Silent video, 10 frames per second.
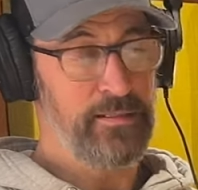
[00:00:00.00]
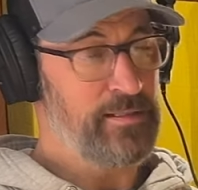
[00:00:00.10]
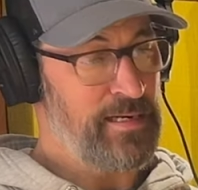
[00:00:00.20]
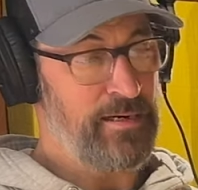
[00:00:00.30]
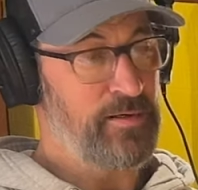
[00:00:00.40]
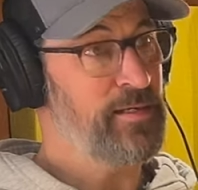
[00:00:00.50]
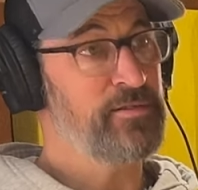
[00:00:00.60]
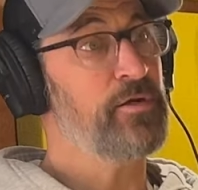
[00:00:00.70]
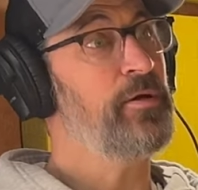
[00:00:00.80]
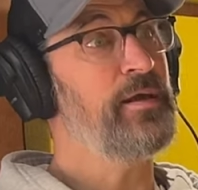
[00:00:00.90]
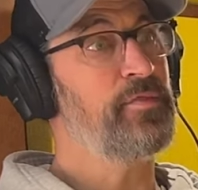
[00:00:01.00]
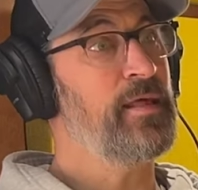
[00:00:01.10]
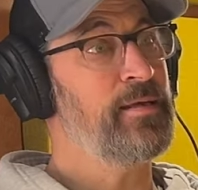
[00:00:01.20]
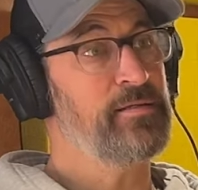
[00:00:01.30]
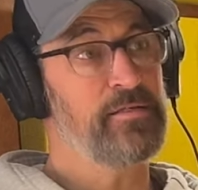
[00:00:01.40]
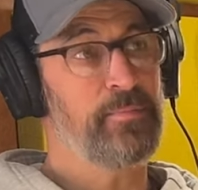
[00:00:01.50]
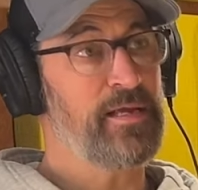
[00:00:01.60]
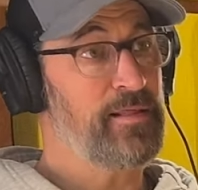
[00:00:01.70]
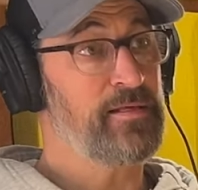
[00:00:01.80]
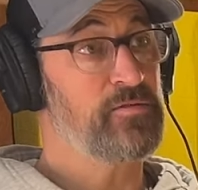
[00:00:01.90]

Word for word: how to integrate things and make things